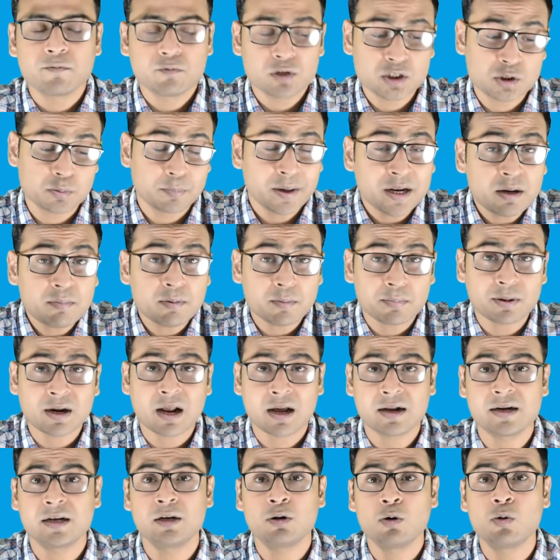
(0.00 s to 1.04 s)
which many people are
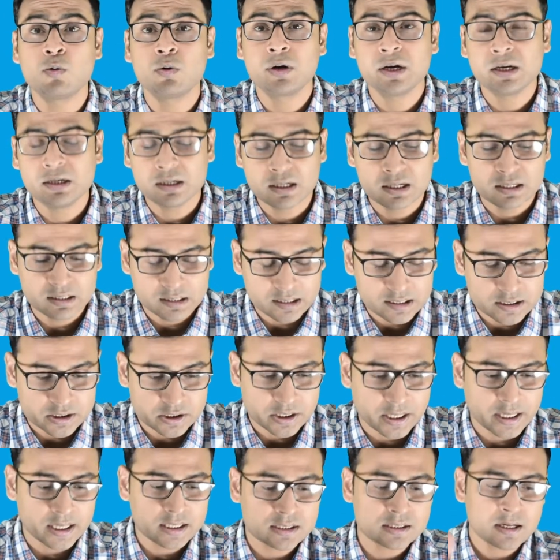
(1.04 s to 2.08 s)
ignoring these
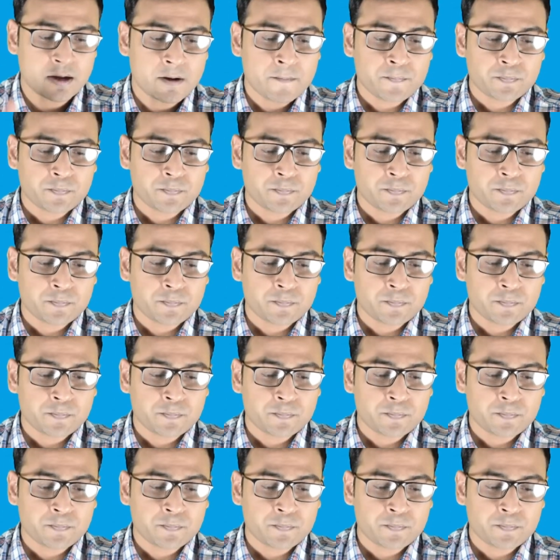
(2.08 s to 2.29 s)
days.